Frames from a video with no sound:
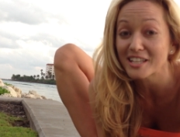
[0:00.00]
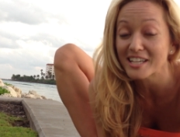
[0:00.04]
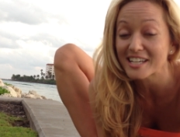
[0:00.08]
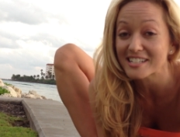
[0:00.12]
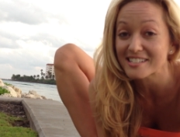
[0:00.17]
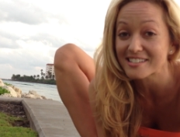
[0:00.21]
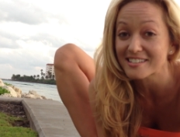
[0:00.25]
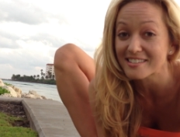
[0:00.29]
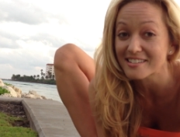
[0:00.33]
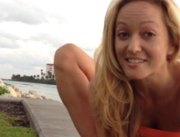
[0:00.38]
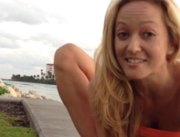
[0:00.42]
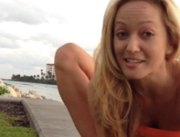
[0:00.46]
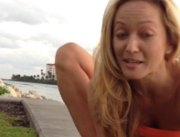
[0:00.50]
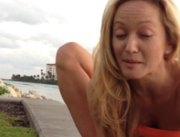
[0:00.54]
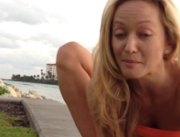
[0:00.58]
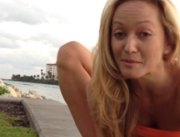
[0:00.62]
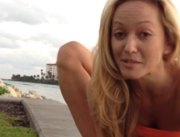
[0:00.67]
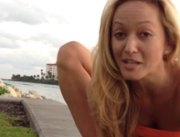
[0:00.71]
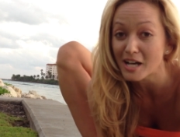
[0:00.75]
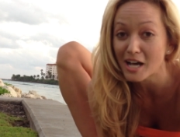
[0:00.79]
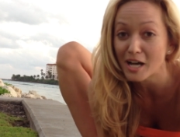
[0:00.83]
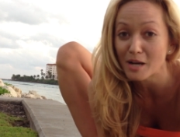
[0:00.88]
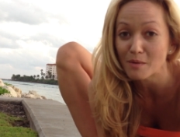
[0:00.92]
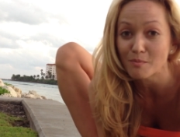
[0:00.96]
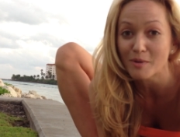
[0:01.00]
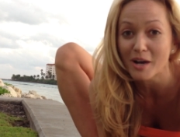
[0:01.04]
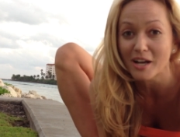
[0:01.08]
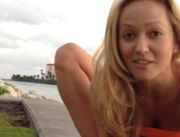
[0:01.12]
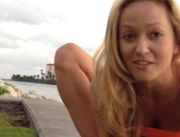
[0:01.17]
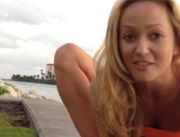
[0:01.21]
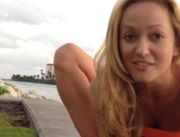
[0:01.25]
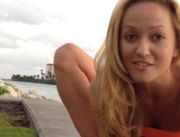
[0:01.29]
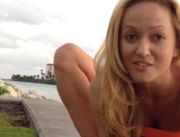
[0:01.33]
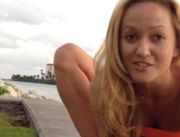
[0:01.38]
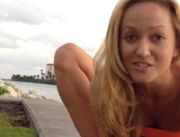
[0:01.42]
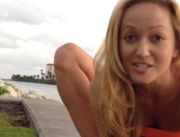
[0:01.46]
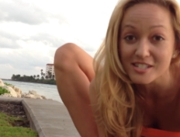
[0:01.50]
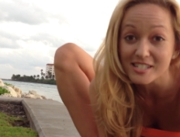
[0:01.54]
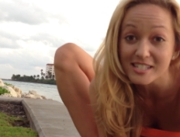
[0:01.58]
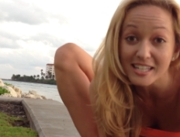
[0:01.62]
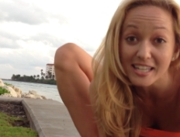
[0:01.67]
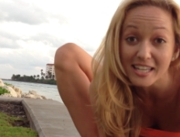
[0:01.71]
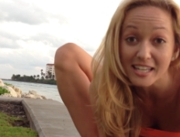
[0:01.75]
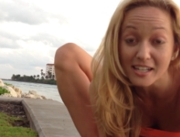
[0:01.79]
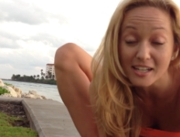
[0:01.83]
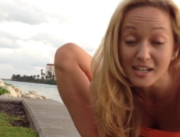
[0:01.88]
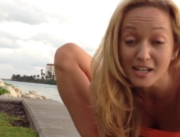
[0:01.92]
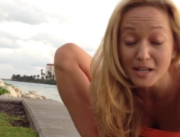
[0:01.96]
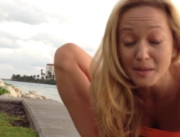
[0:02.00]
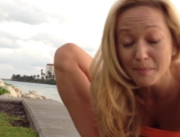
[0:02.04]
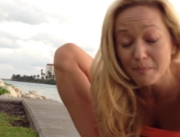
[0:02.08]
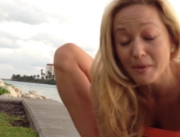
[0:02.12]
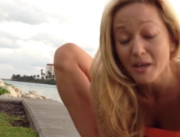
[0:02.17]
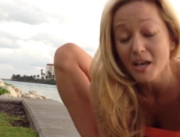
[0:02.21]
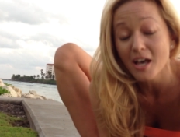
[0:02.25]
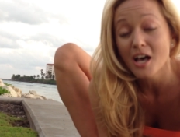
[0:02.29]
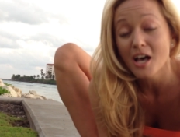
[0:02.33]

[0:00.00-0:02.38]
legs at the same time rather than just kick up